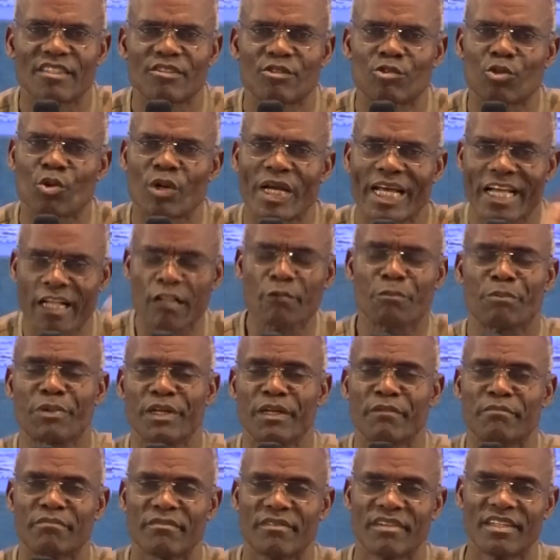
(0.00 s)
to help
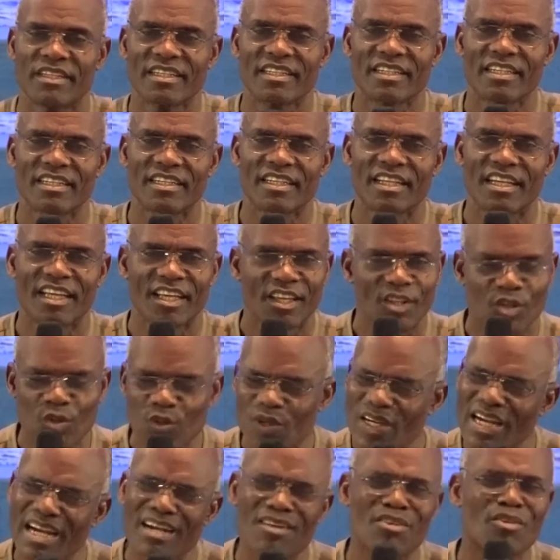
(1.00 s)
him, you
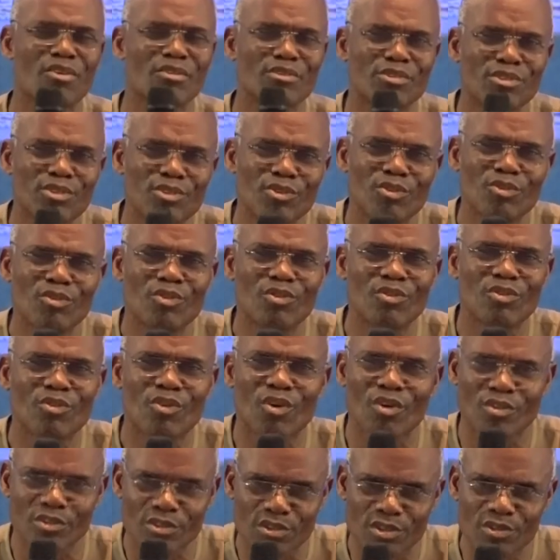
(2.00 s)
can't continue
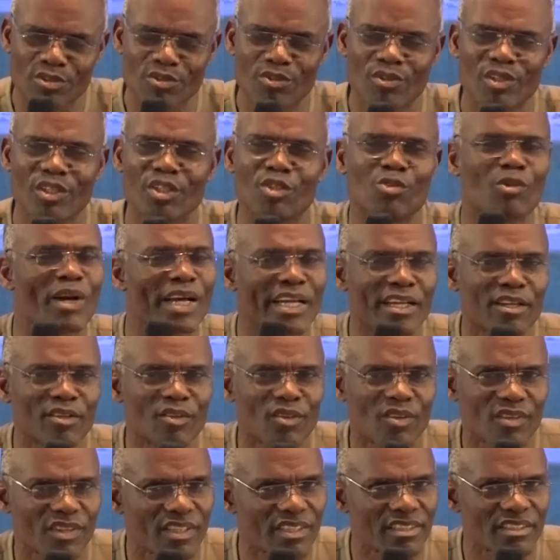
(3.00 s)
continue in your
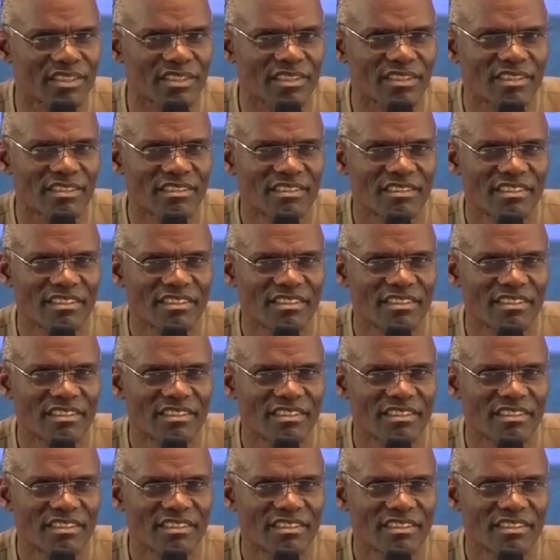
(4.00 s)
ignorance.